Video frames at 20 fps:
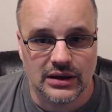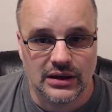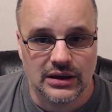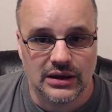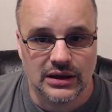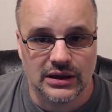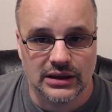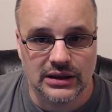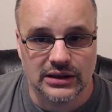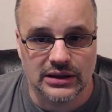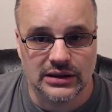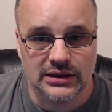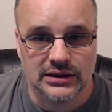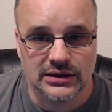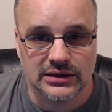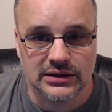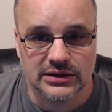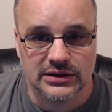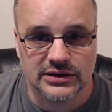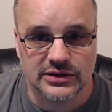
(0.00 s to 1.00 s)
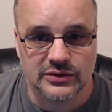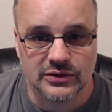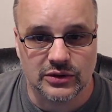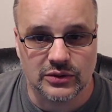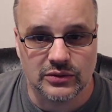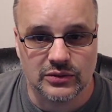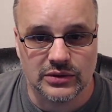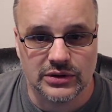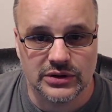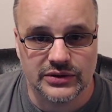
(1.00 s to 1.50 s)
Uh, that's the wrong
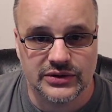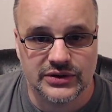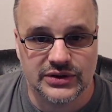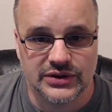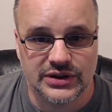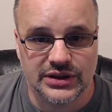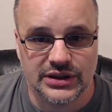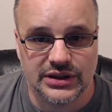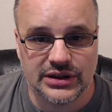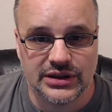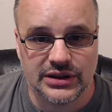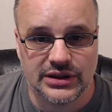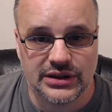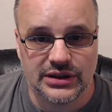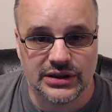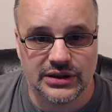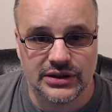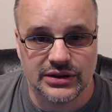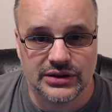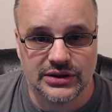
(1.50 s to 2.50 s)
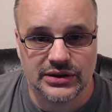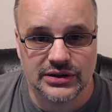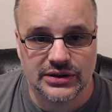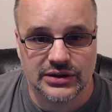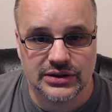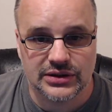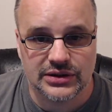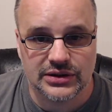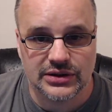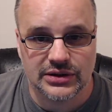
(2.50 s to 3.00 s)
world seed.
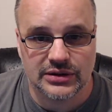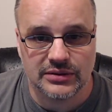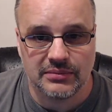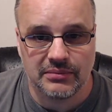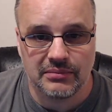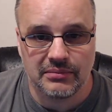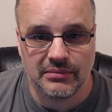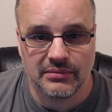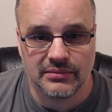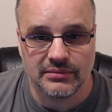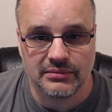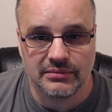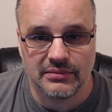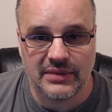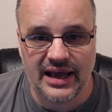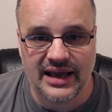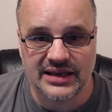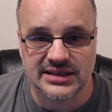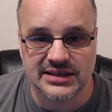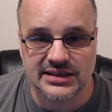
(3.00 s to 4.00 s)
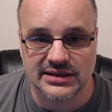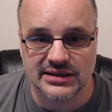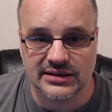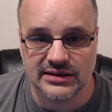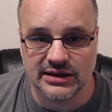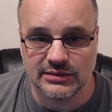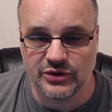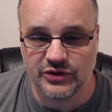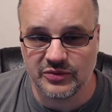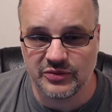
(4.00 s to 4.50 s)
Max
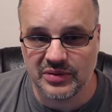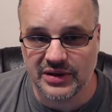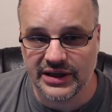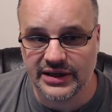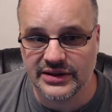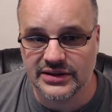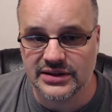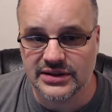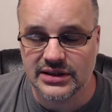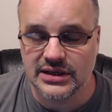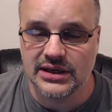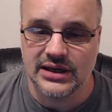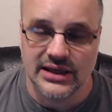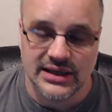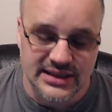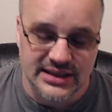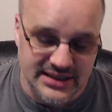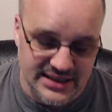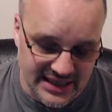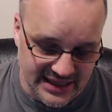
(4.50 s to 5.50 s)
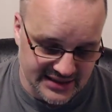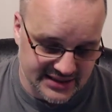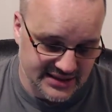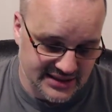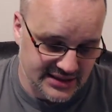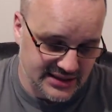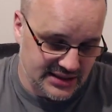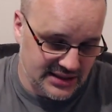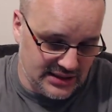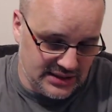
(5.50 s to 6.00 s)
number of players.
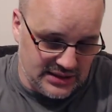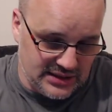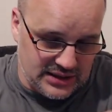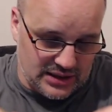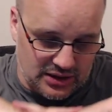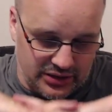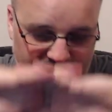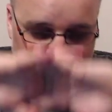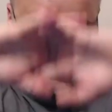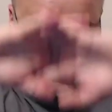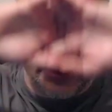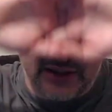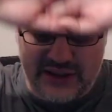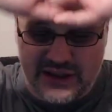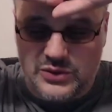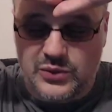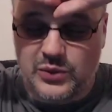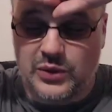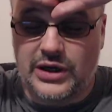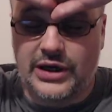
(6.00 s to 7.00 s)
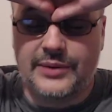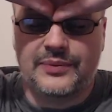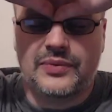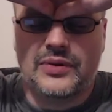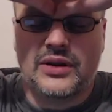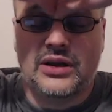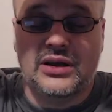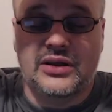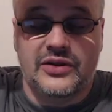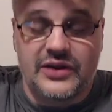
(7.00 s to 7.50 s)
Yes. Okay, so here's why.
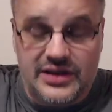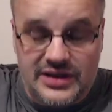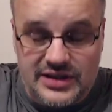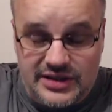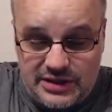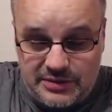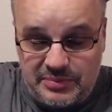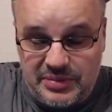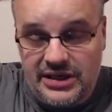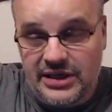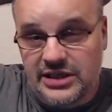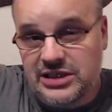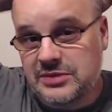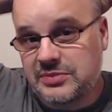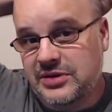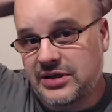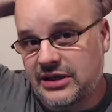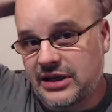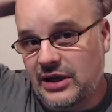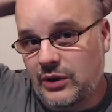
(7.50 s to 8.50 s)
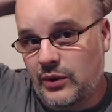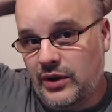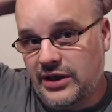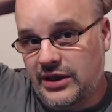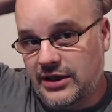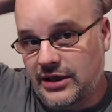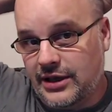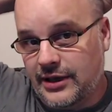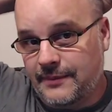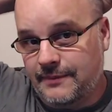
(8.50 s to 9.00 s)
This is a peer-to-peer -peer
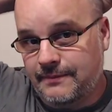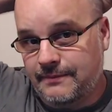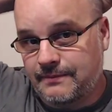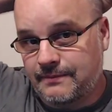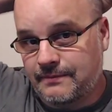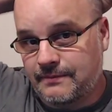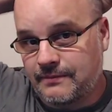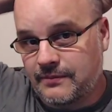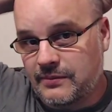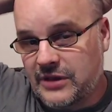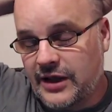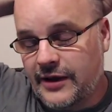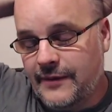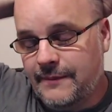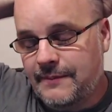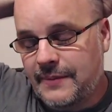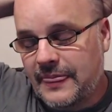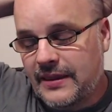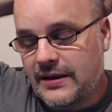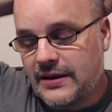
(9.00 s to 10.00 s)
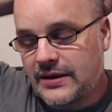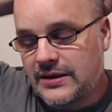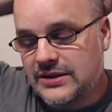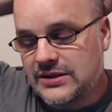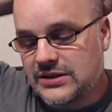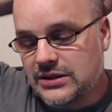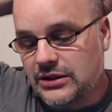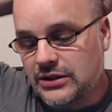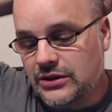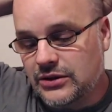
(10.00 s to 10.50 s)
networking game, okay?
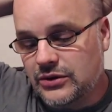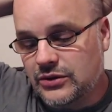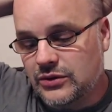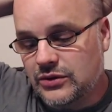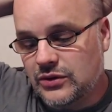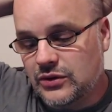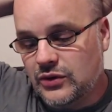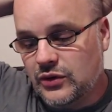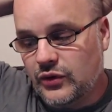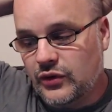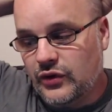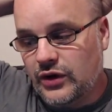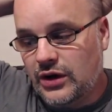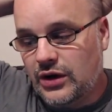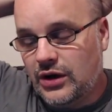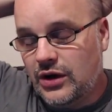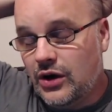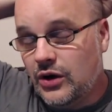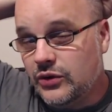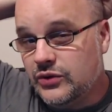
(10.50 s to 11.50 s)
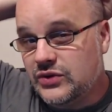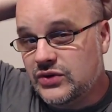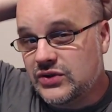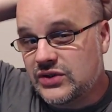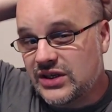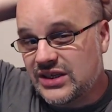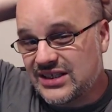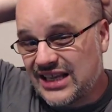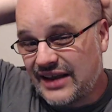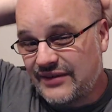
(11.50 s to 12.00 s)
So the host
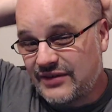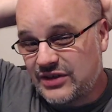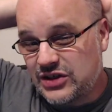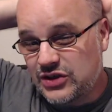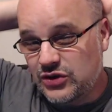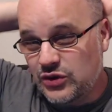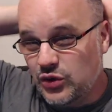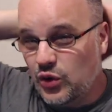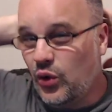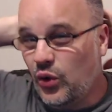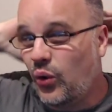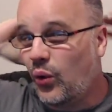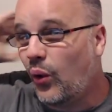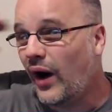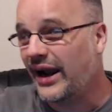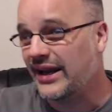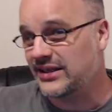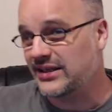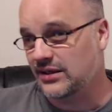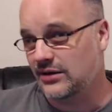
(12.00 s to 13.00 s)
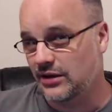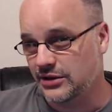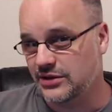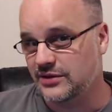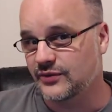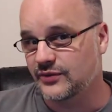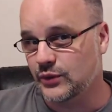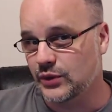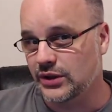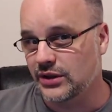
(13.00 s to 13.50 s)
is having to do quite a lot
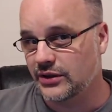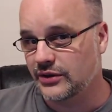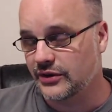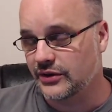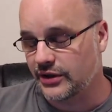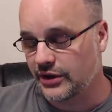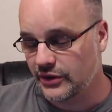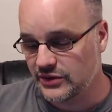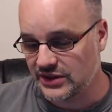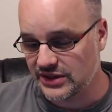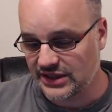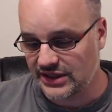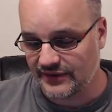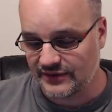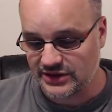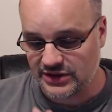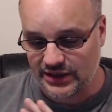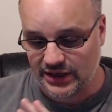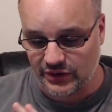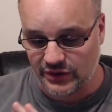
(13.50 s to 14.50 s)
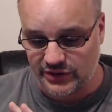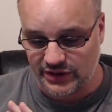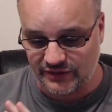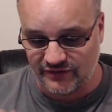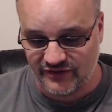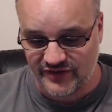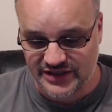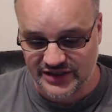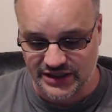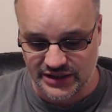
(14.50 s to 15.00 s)
of work. The host is having to calculate
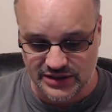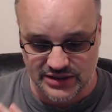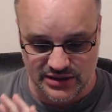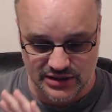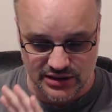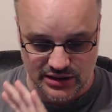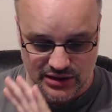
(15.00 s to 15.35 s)
physics